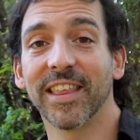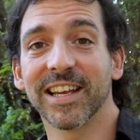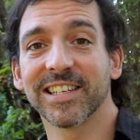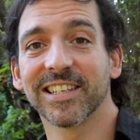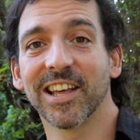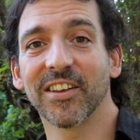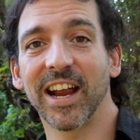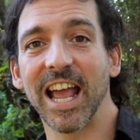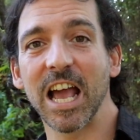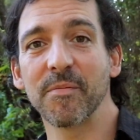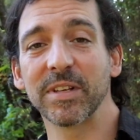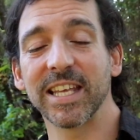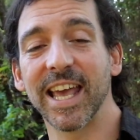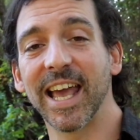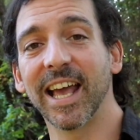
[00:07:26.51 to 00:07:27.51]
that's another
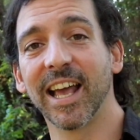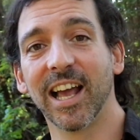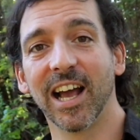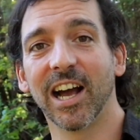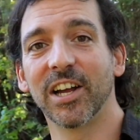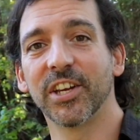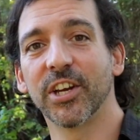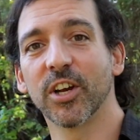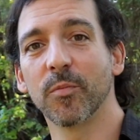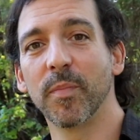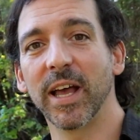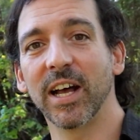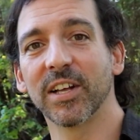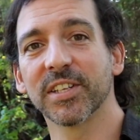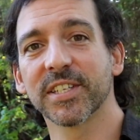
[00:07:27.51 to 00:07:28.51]
habitat under your
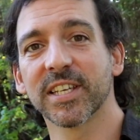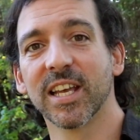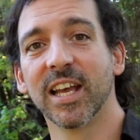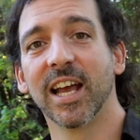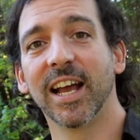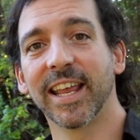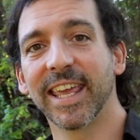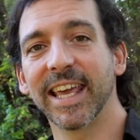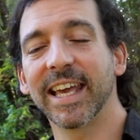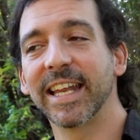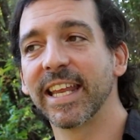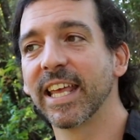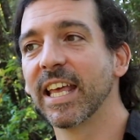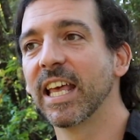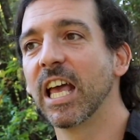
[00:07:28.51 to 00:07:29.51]
belts.
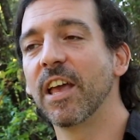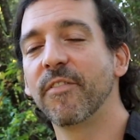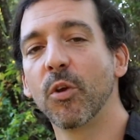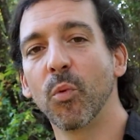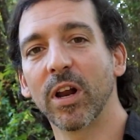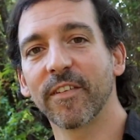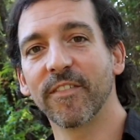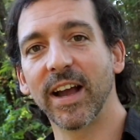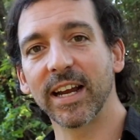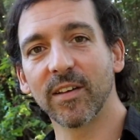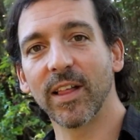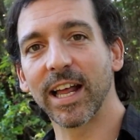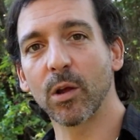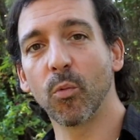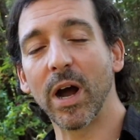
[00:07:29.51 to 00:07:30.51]
Again, if you want to find
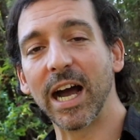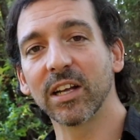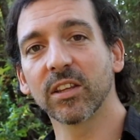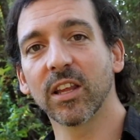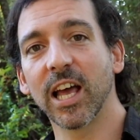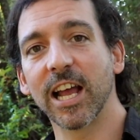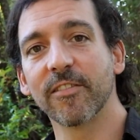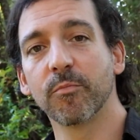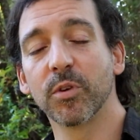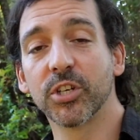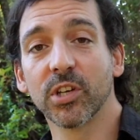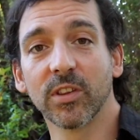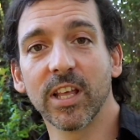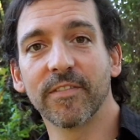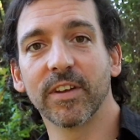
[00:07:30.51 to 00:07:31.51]
a lot of wildlife,
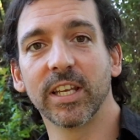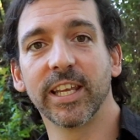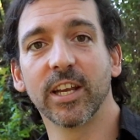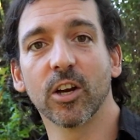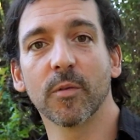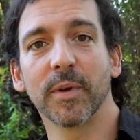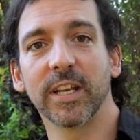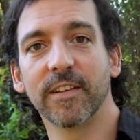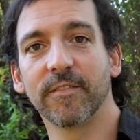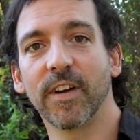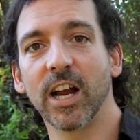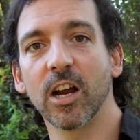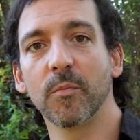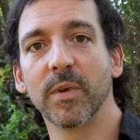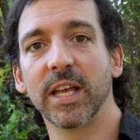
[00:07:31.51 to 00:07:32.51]
but you live in the urban
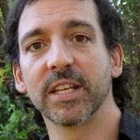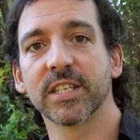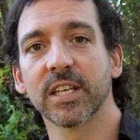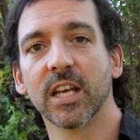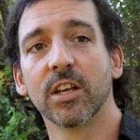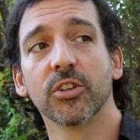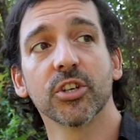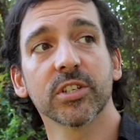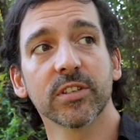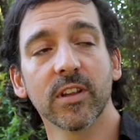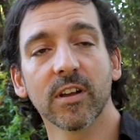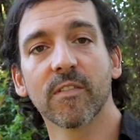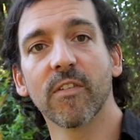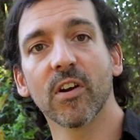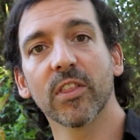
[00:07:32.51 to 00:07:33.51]
environments, just
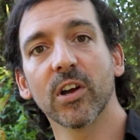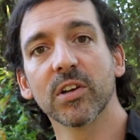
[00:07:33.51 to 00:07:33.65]
look for